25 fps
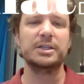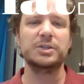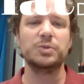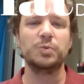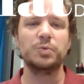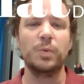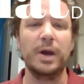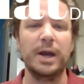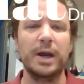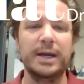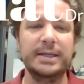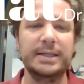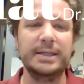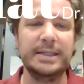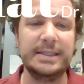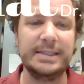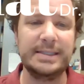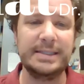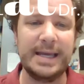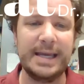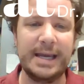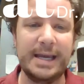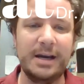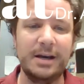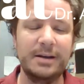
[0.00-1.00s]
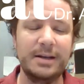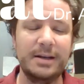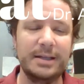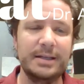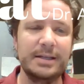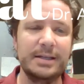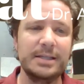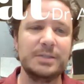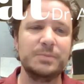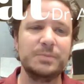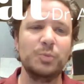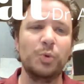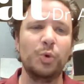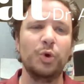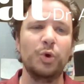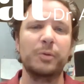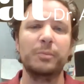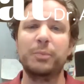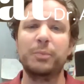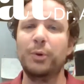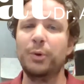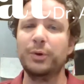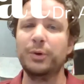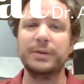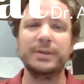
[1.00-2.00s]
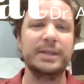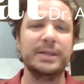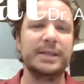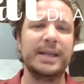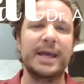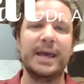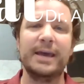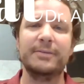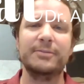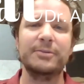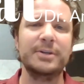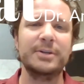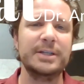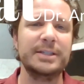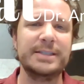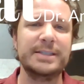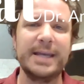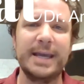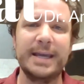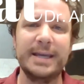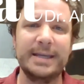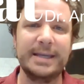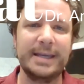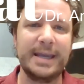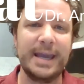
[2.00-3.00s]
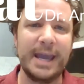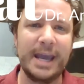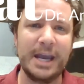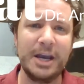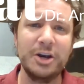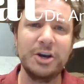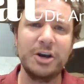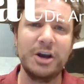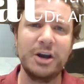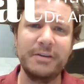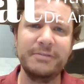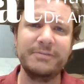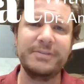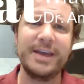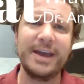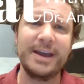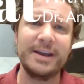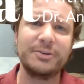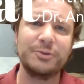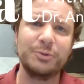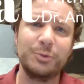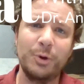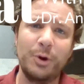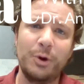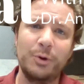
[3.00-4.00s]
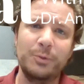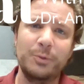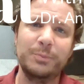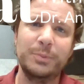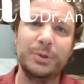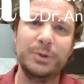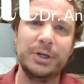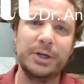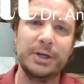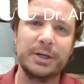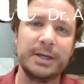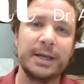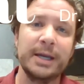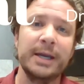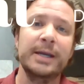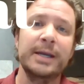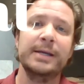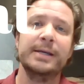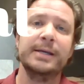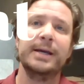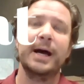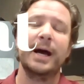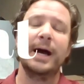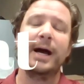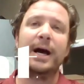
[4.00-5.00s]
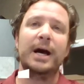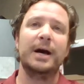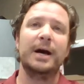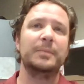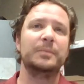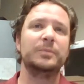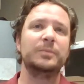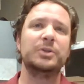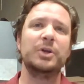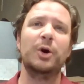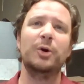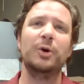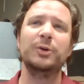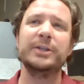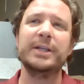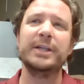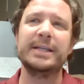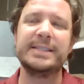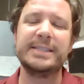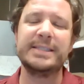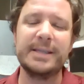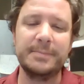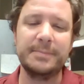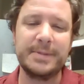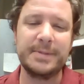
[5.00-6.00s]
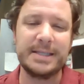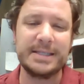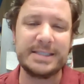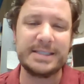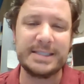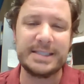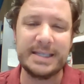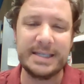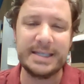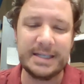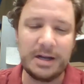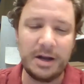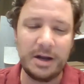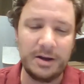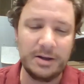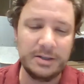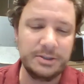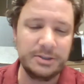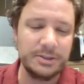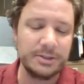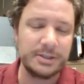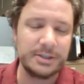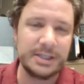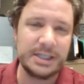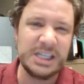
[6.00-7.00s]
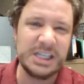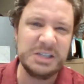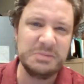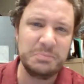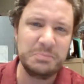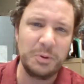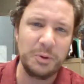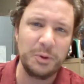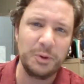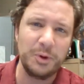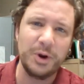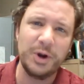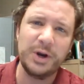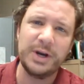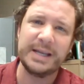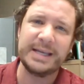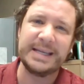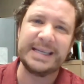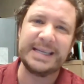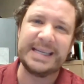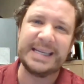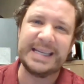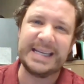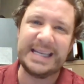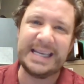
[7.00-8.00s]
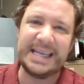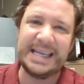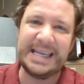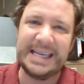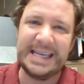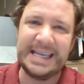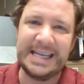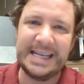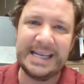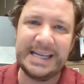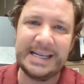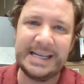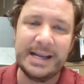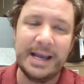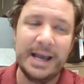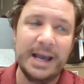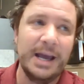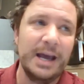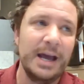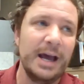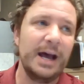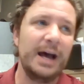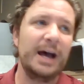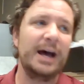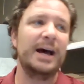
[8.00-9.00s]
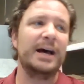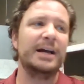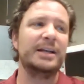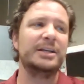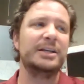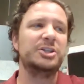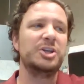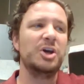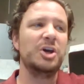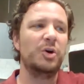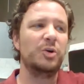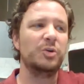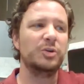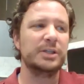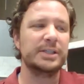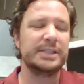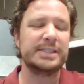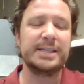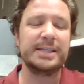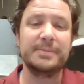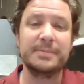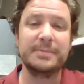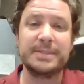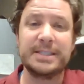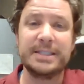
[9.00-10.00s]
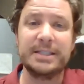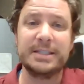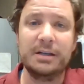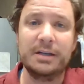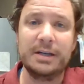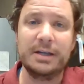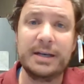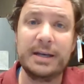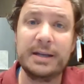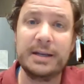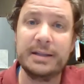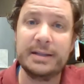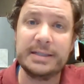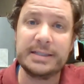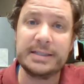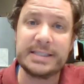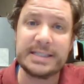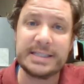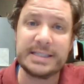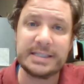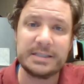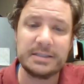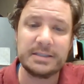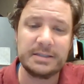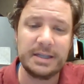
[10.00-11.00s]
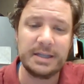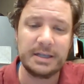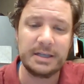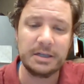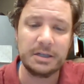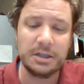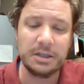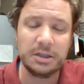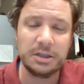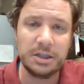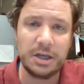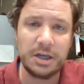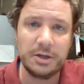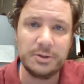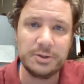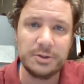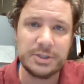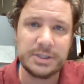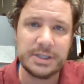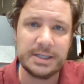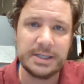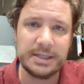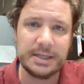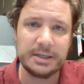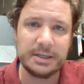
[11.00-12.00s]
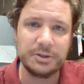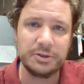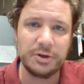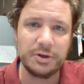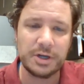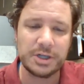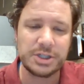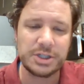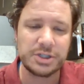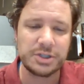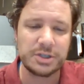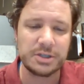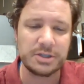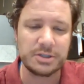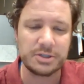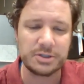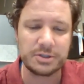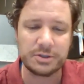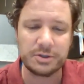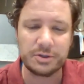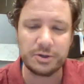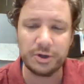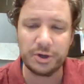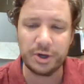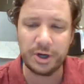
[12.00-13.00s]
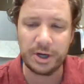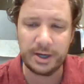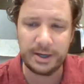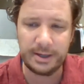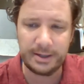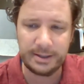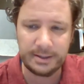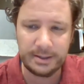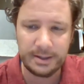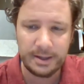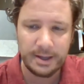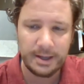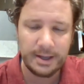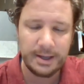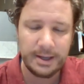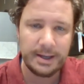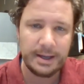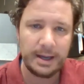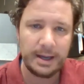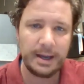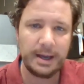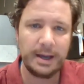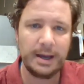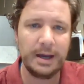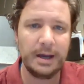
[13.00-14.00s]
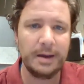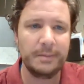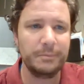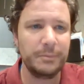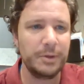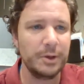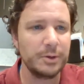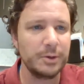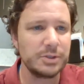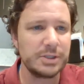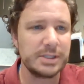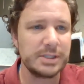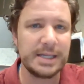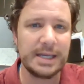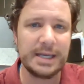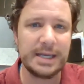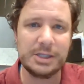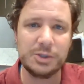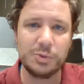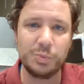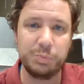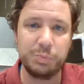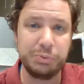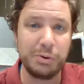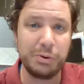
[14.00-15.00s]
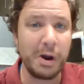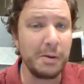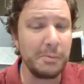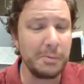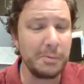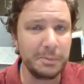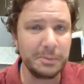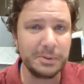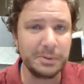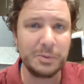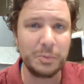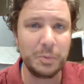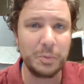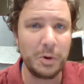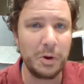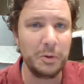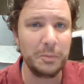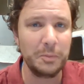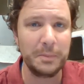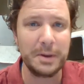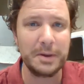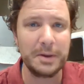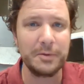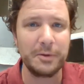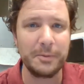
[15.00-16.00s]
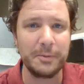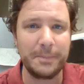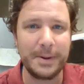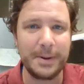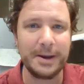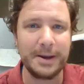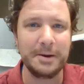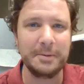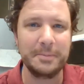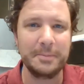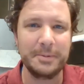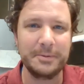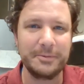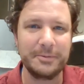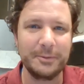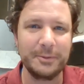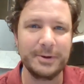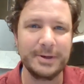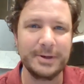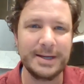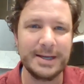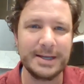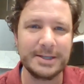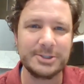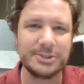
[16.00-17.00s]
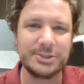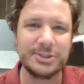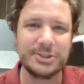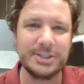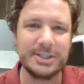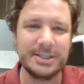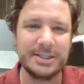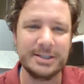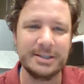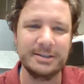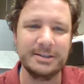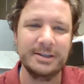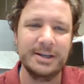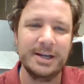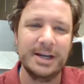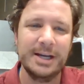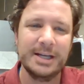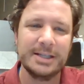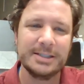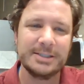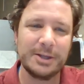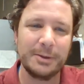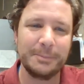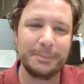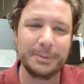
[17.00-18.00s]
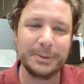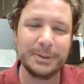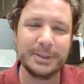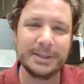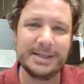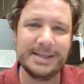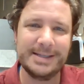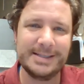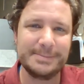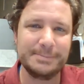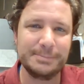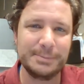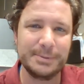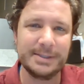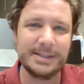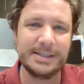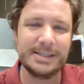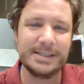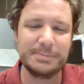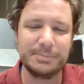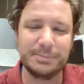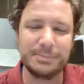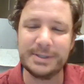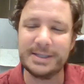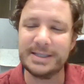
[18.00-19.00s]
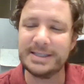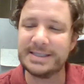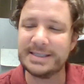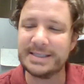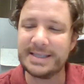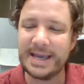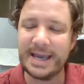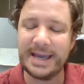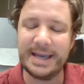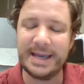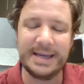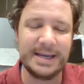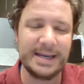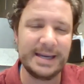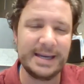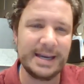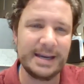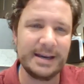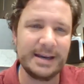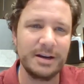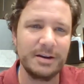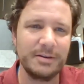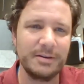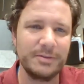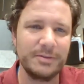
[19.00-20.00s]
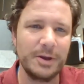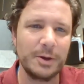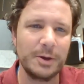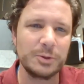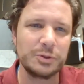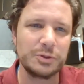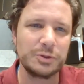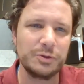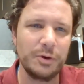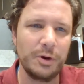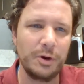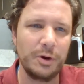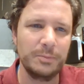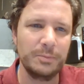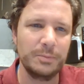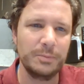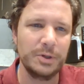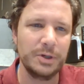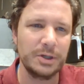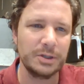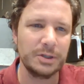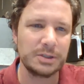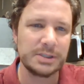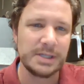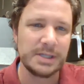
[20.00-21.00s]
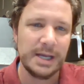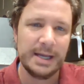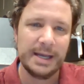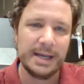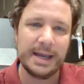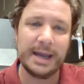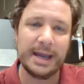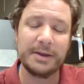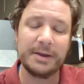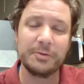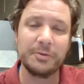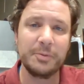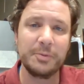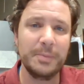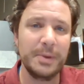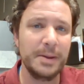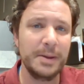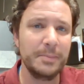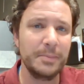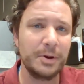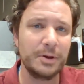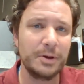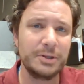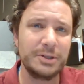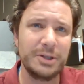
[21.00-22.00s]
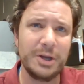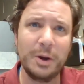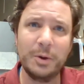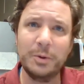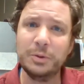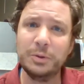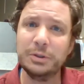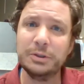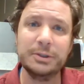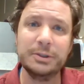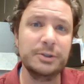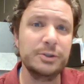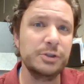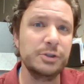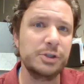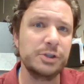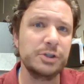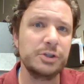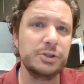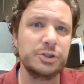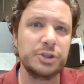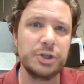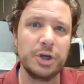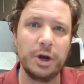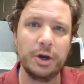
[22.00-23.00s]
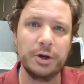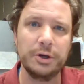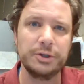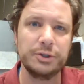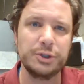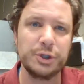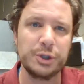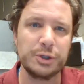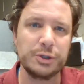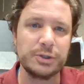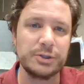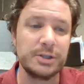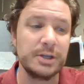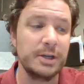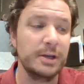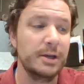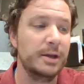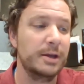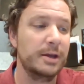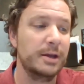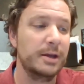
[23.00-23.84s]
is winding down, it is more important than ever to take care of that Chromebook. Um, don't let something sit on your keyboard and get in it. Uh, don't let something sit on it and then, then close it and crush the screen. Um, those things probably won't be repaired before next year. So please, please, please take care of those Chromebooks. And remember, don't lose your chargers